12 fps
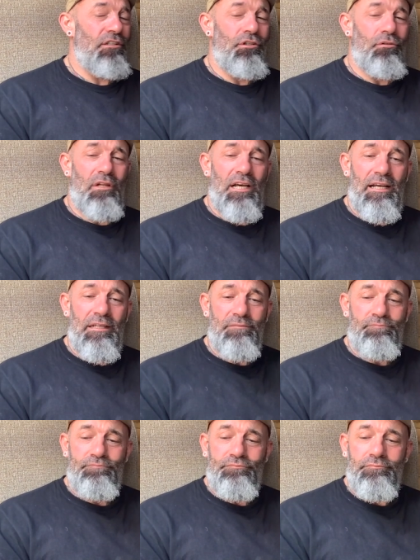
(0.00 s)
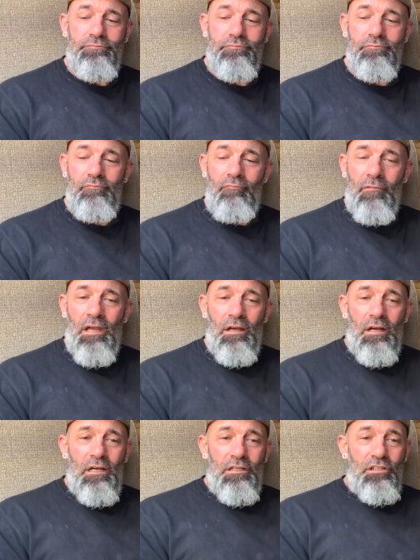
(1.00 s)
of July.
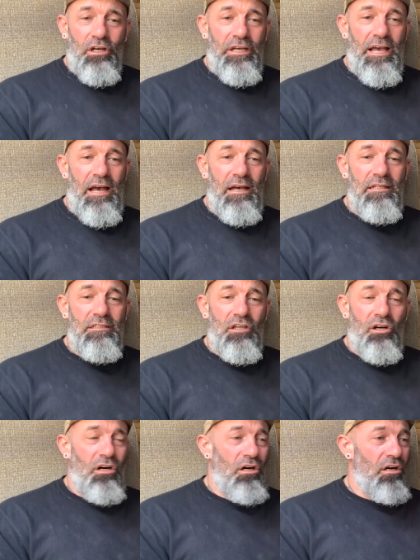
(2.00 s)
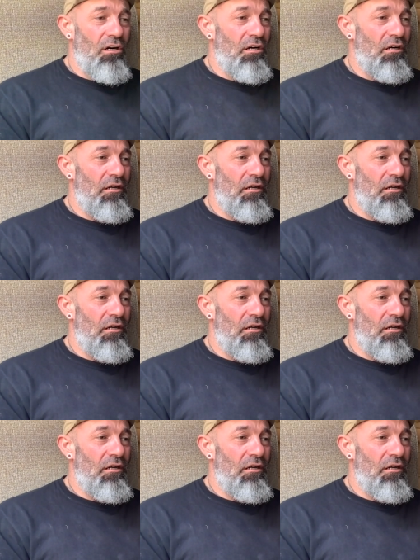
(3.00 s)
So yeah, so